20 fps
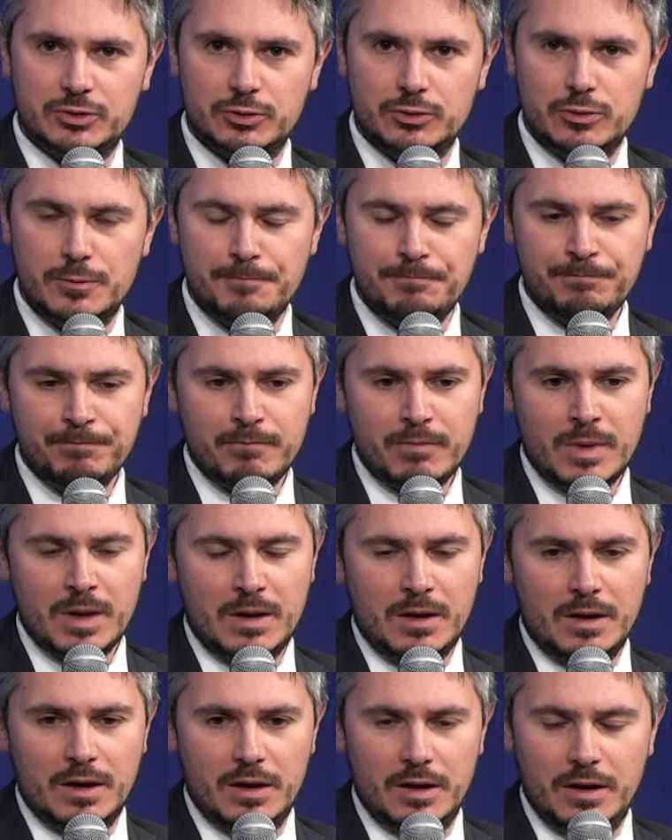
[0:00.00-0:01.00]
to
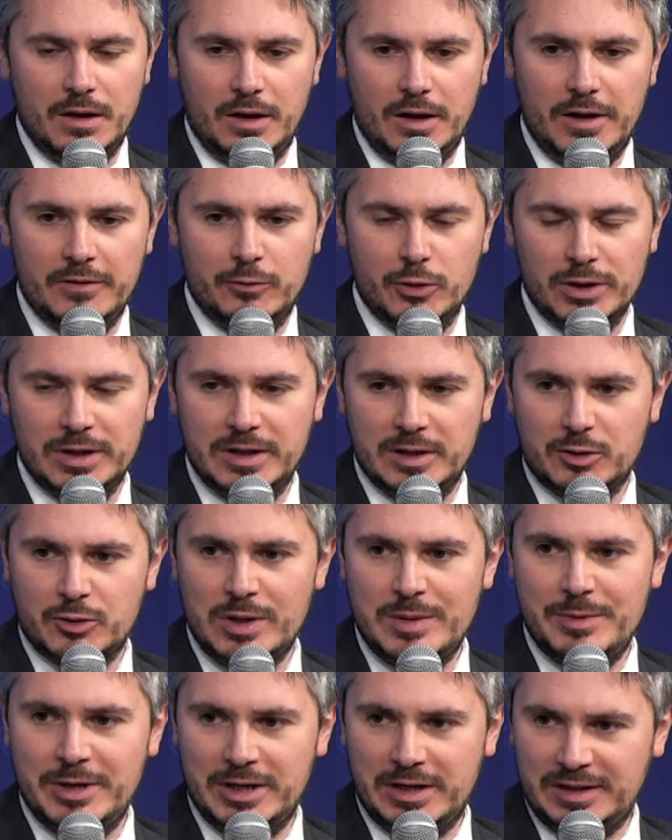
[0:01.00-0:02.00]
avoid the
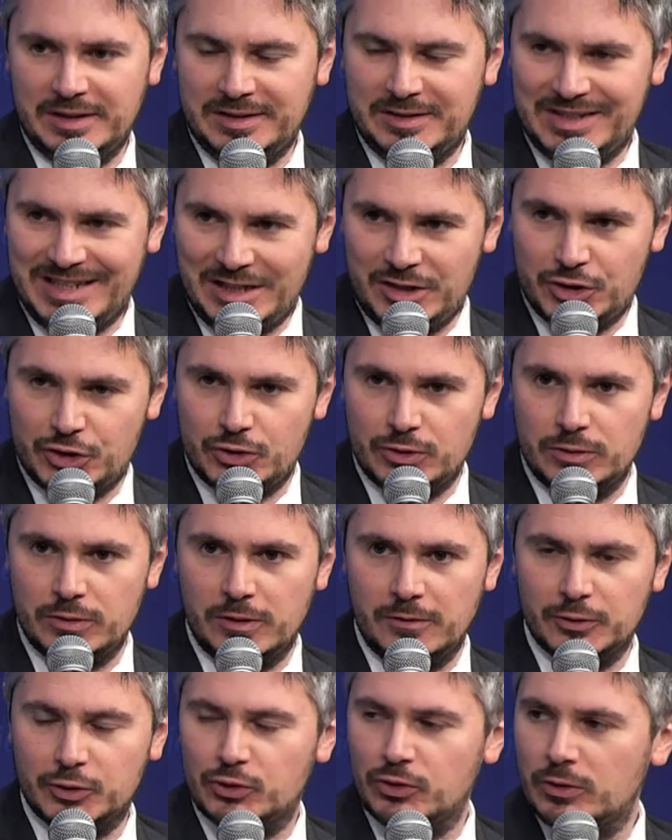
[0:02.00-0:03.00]
criminalization
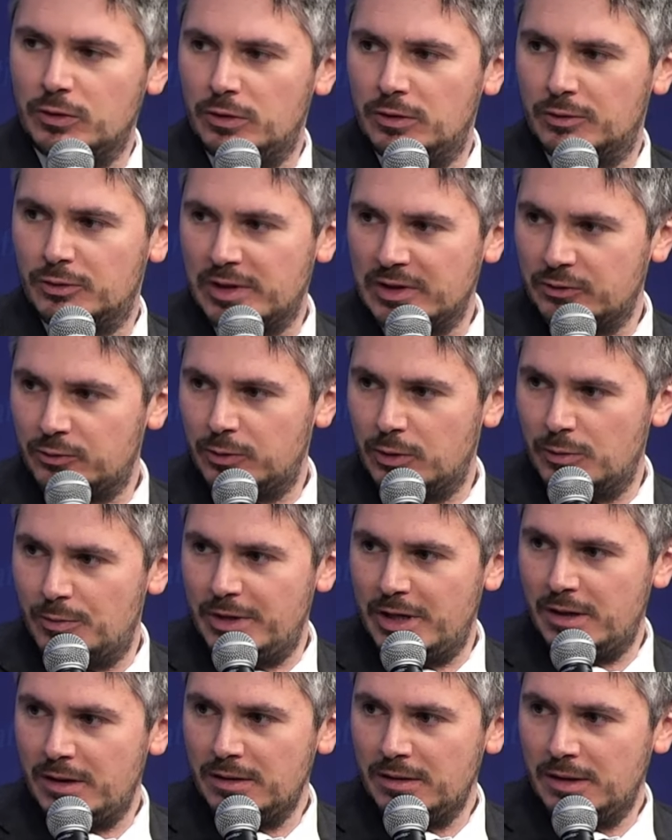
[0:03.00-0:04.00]
of so-called
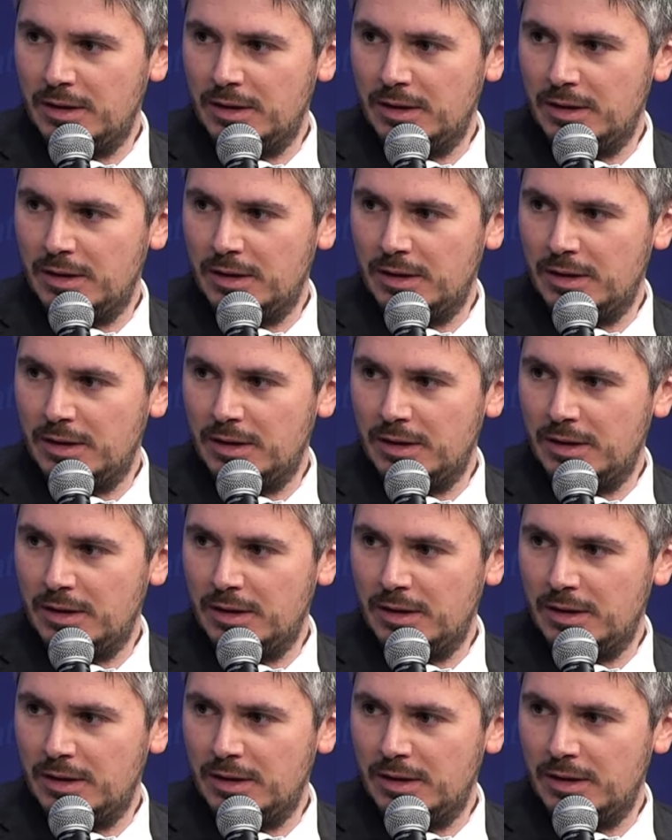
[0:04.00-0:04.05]
transphobia.